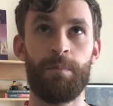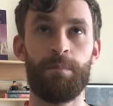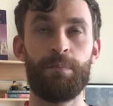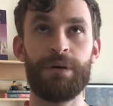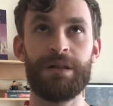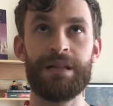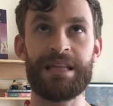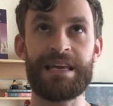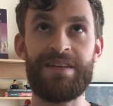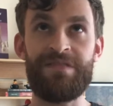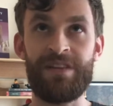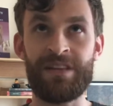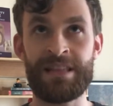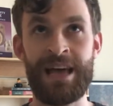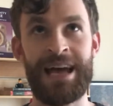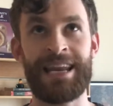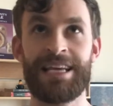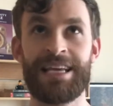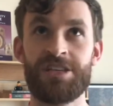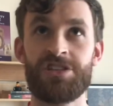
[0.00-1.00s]
believing
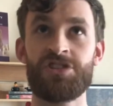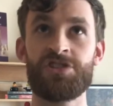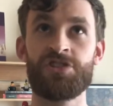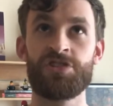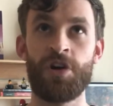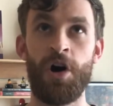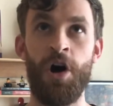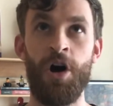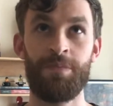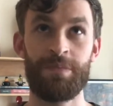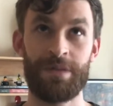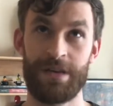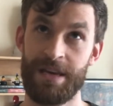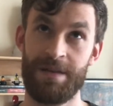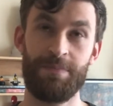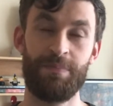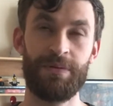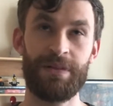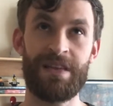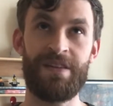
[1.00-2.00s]
that He saw me,
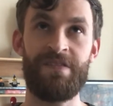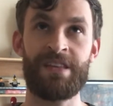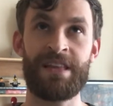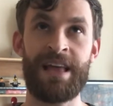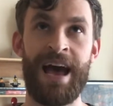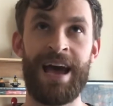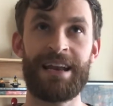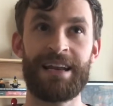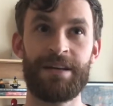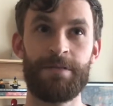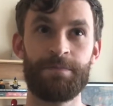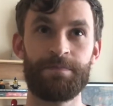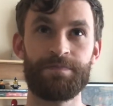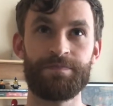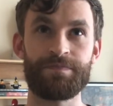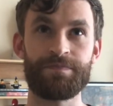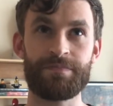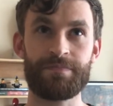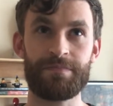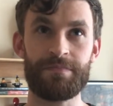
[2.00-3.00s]
believing that
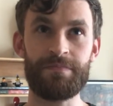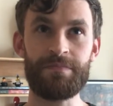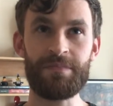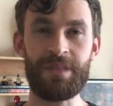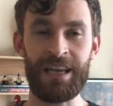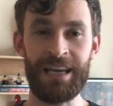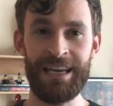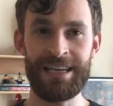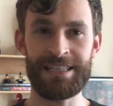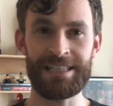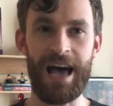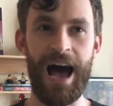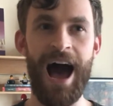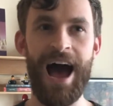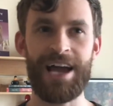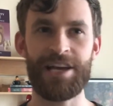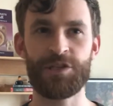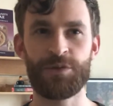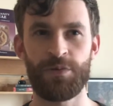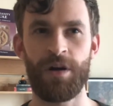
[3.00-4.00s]
His
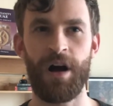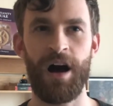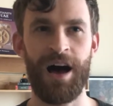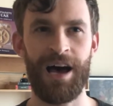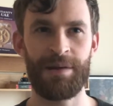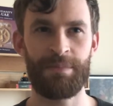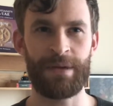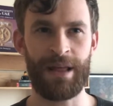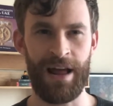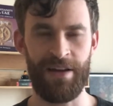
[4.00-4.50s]
eyes were on me.